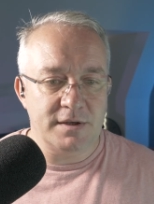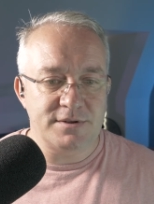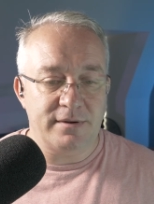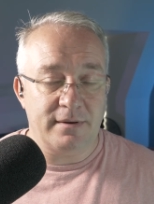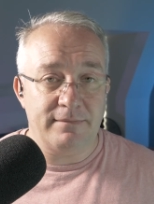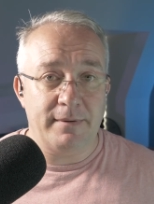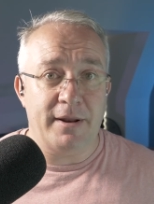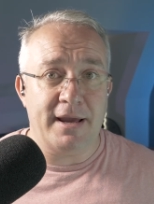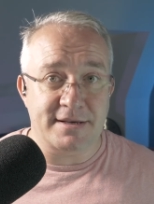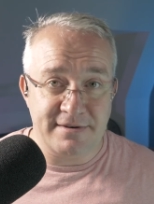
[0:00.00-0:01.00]
So you think,
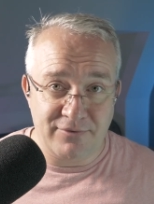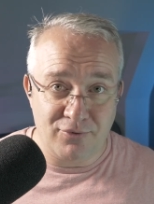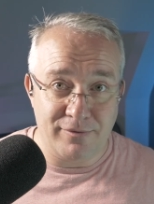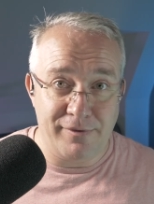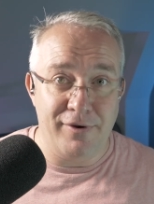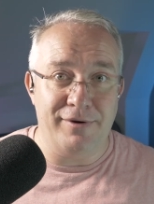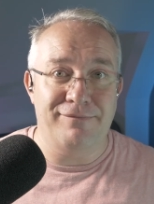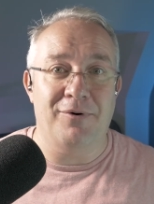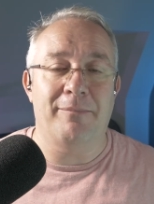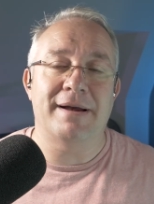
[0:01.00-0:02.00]
flipping heck, seven hundred
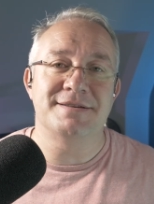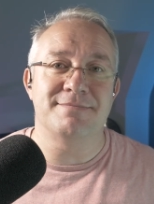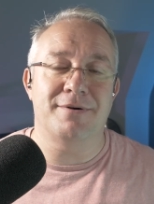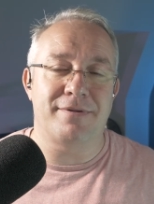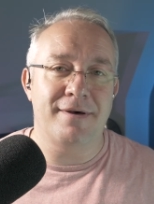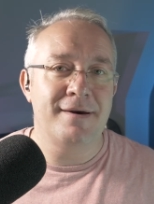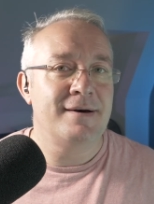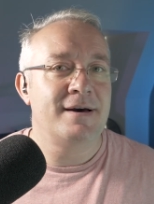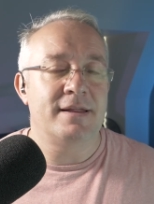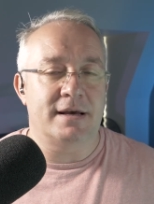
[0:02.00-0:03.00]
thirty-four pounds a month.
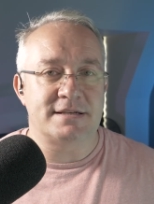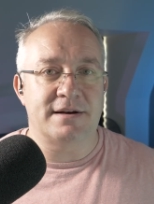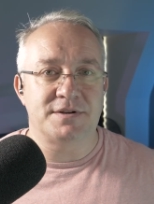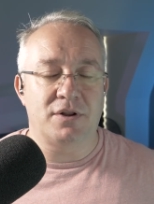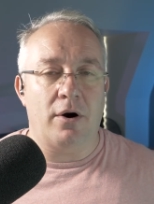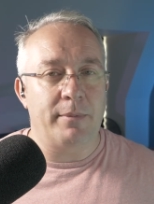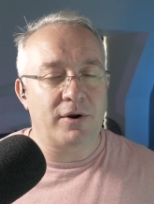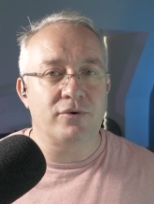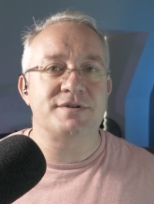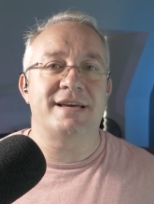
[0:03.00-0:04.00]
That sounds a lot, but
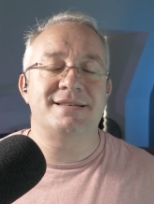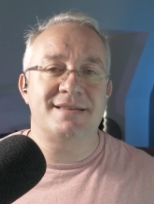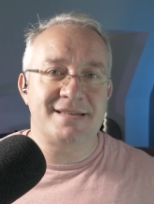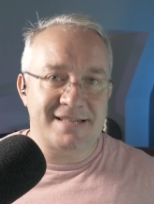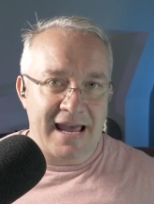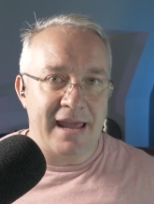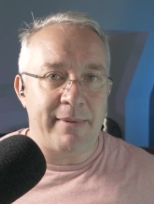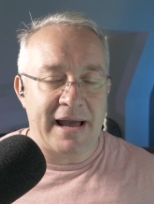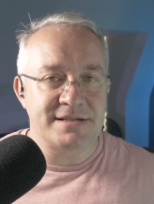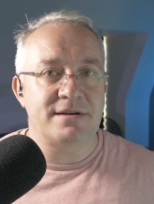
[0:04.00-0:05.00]
of course, it's the
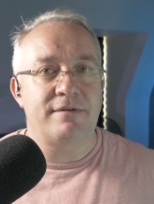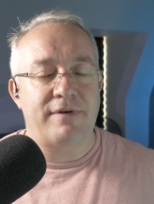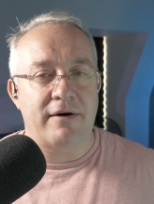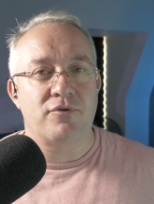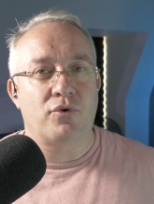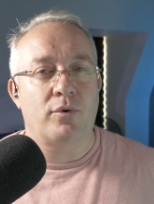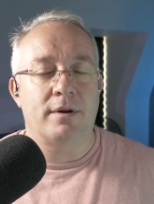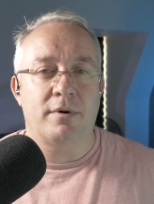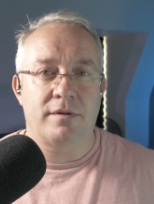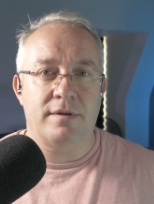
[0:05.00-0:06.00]
same as five hundred
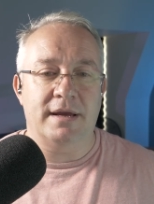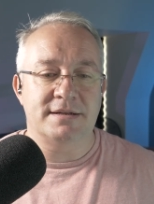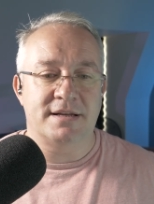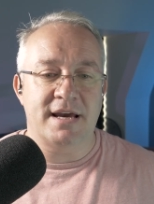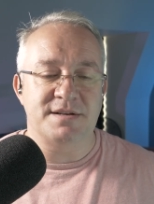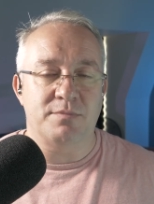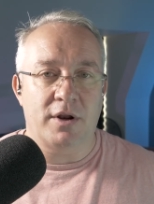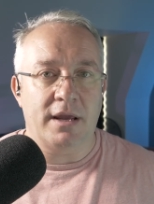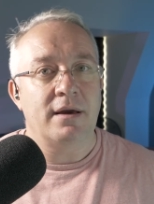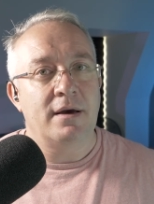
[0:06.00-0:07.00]
quid a month in today's
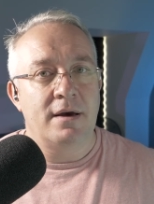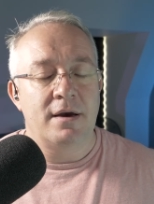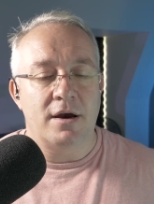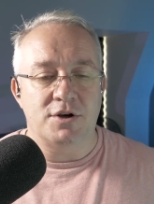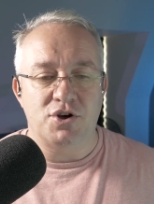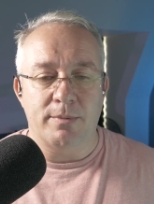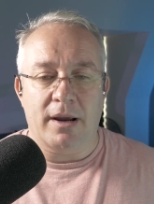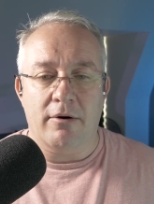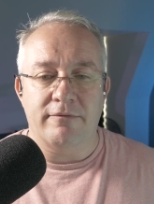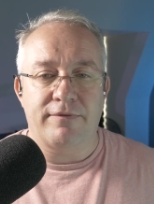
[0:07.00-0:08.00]
money,
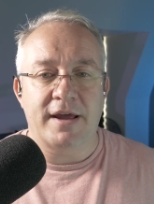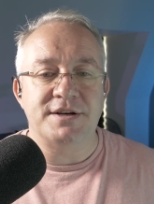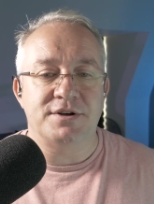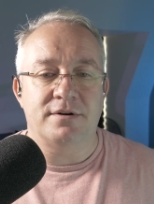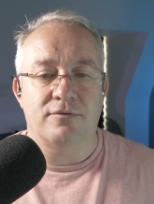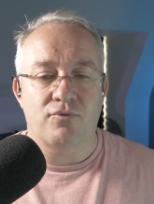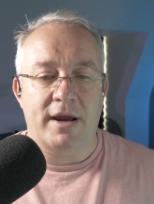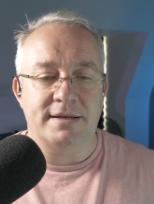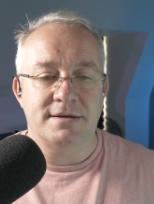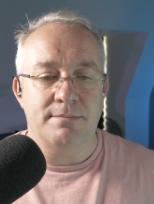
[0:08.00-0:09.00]
assuming our inflation
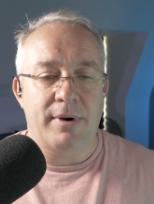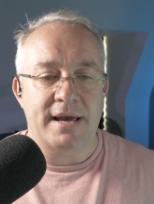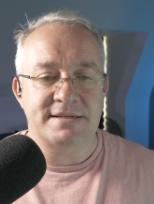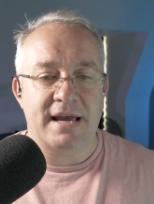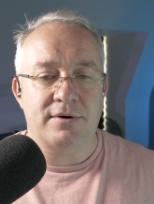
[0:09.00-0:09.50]
rate bears